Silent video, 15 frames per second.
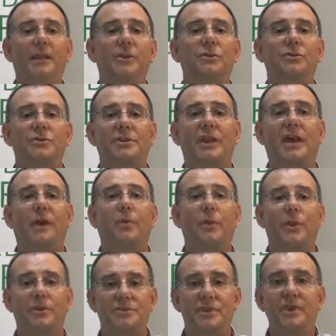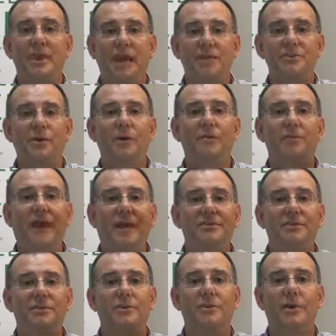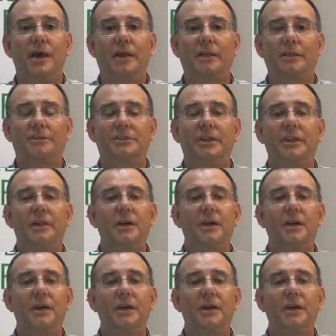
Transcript: and you're staying with us as you advance in your knowledge.